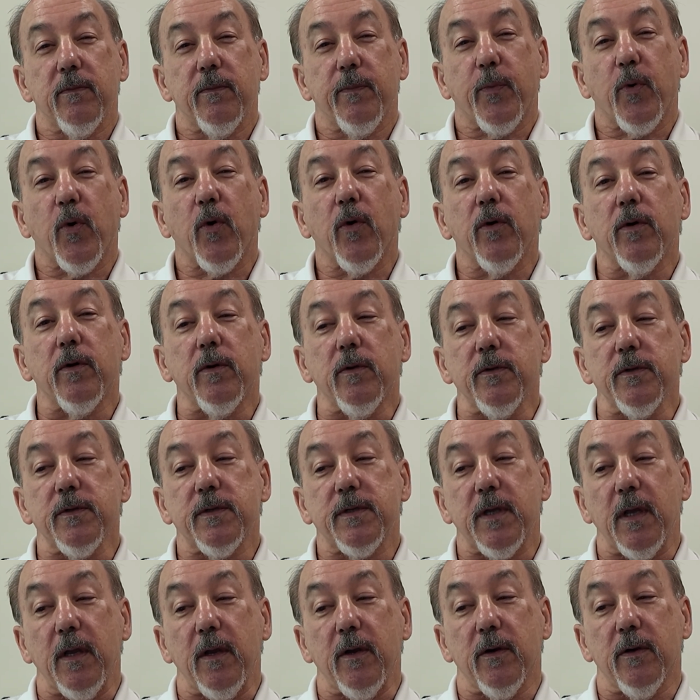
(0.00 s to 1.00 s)

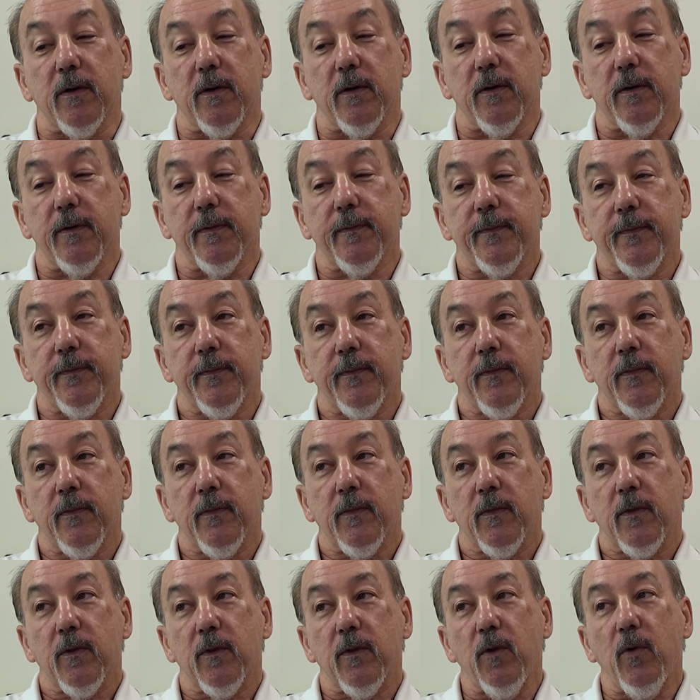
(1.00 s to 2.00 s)
pearls here.
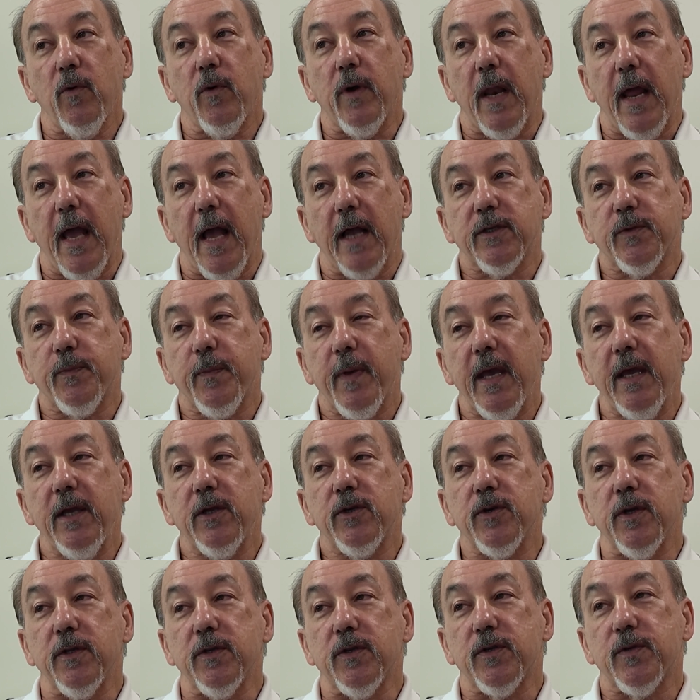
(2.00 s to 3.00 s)
You can ask
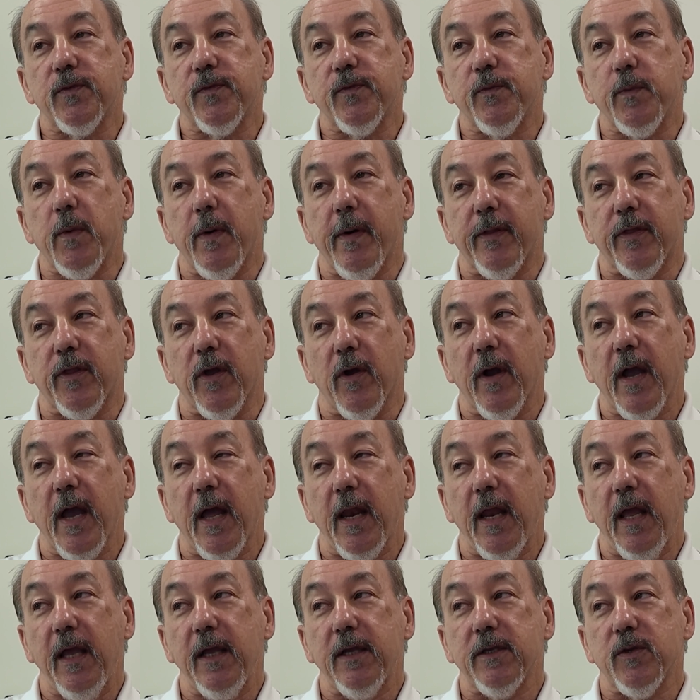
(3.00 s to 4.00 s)
patients about their
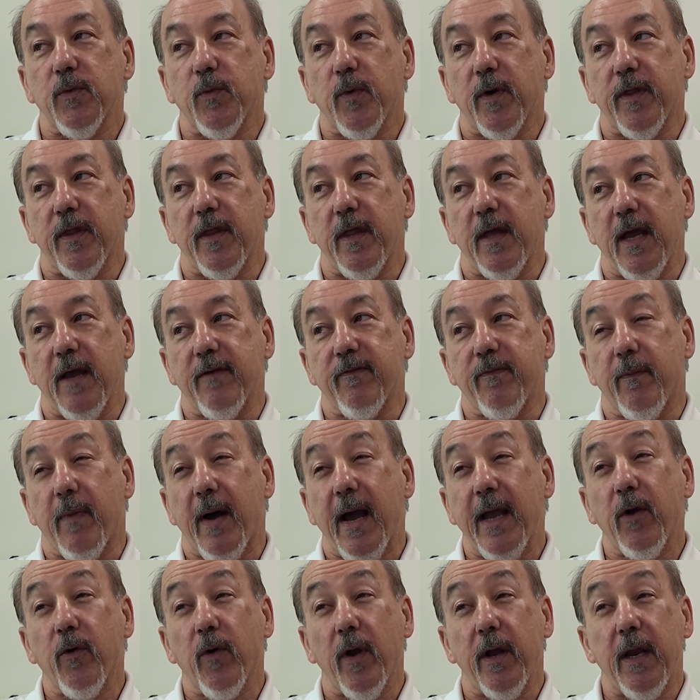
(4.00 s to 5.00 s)
headaches and whether they have
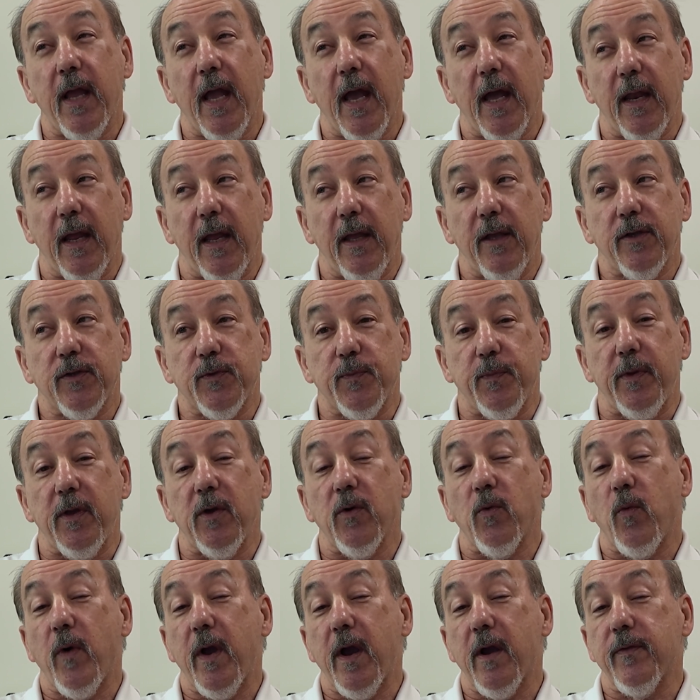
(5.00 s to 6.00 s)
migraine headaches. Be
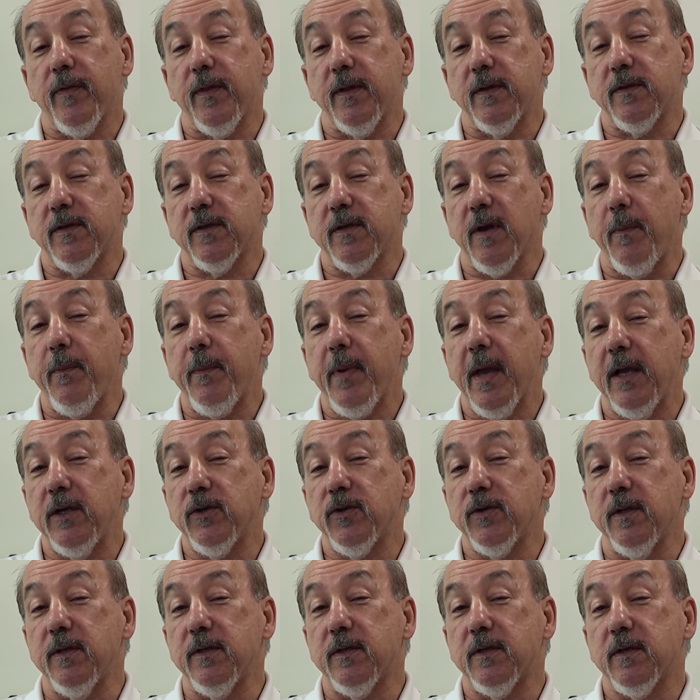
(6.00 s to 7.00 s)
aware that some
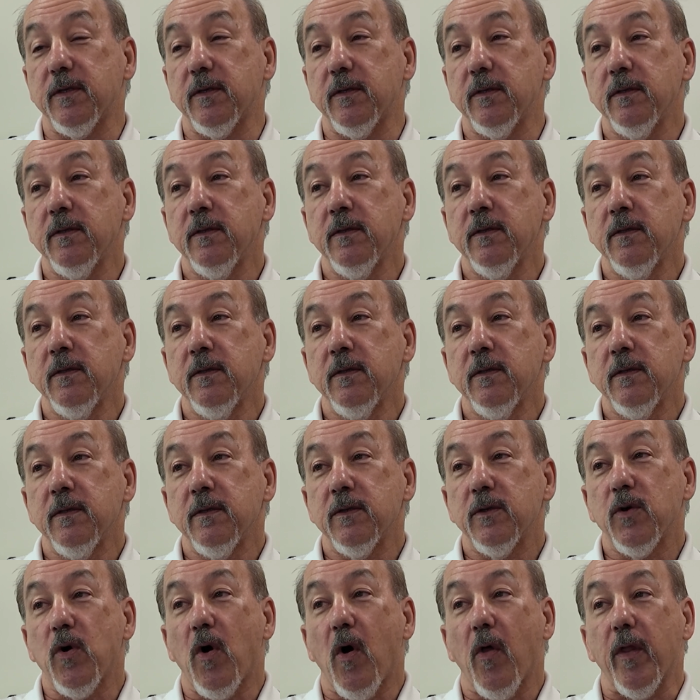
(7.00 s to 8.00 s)
patients
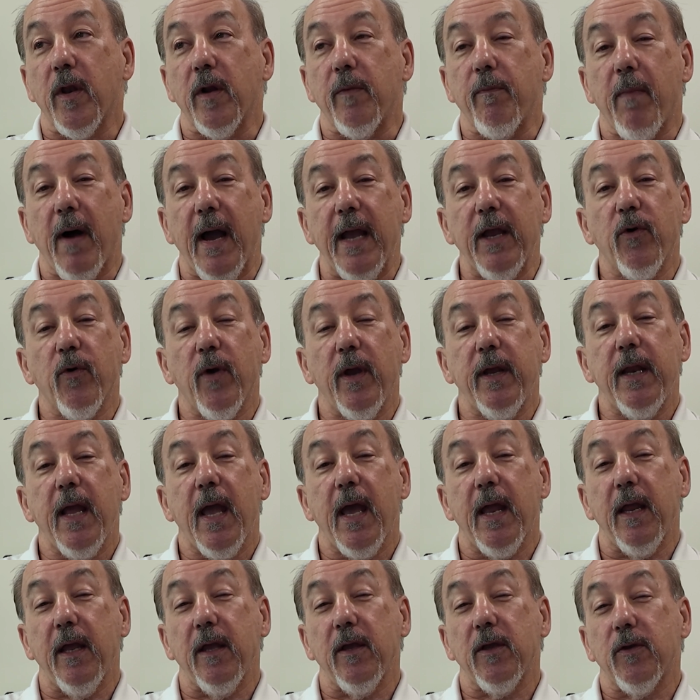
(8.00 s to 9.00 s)
call it a migraine
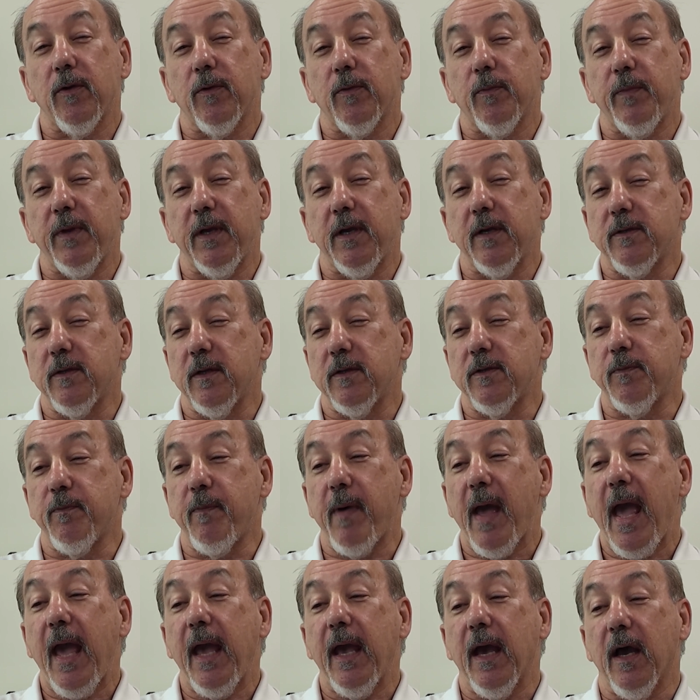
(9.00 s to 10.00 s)
headache because it's
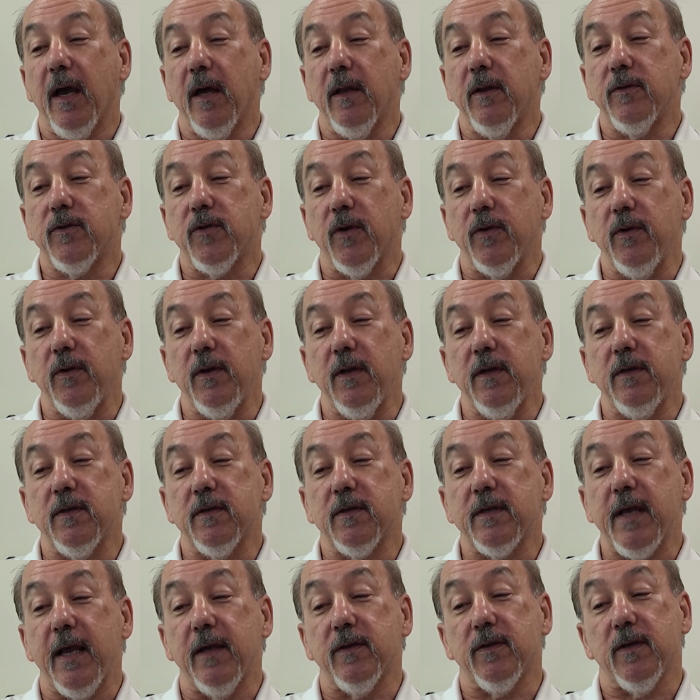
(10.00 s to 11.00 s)
bad. So you need
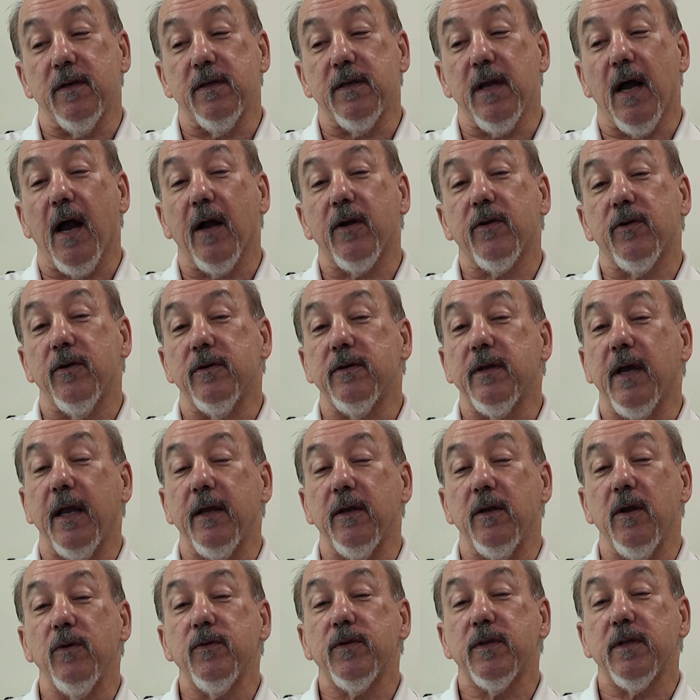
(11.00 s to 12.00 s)
to say, as a doctor
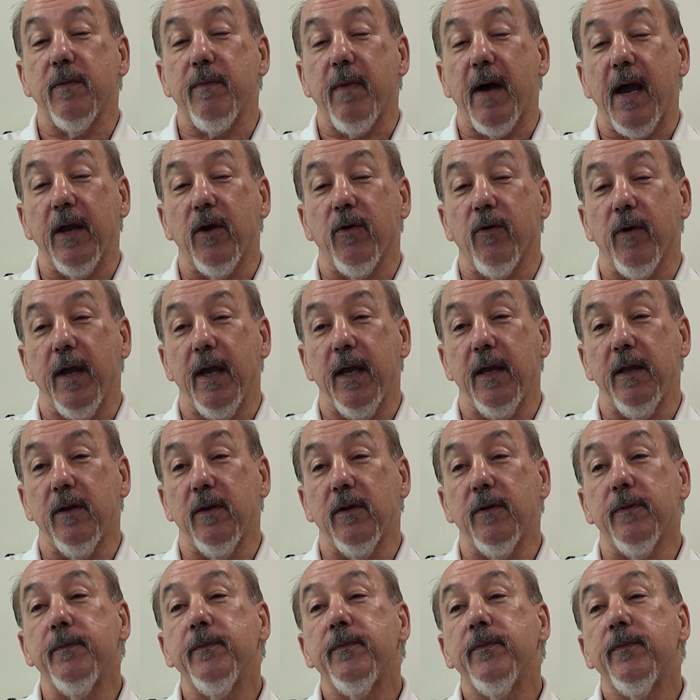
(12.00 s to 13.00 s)
diagnosed a
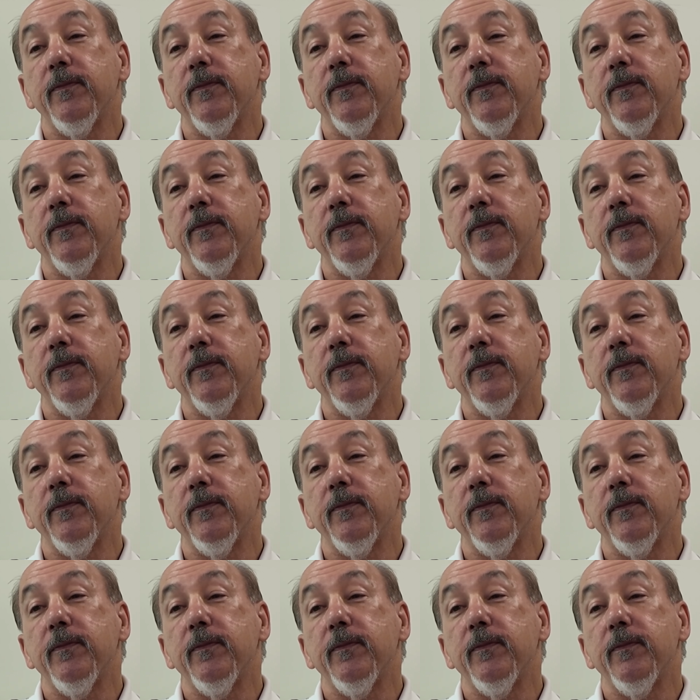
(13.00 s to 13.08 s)
migraine,